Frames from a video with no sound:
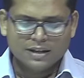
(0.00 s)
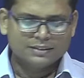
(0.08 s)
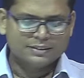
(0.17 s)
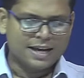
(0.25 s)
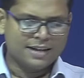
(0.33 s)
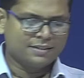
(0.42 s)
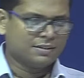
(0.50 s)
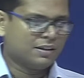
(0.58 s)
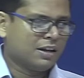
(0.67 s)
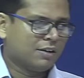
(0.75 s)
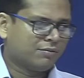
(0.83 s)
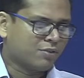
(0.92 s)
Then
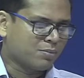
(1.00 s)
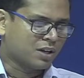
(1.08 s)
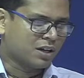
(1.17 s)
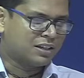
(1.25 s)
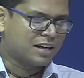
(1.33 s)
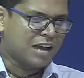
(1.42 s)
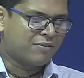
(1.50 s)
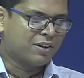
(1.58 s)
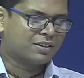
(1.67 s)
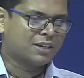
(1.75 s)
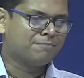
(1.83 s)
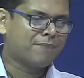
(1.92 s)
from the drivers and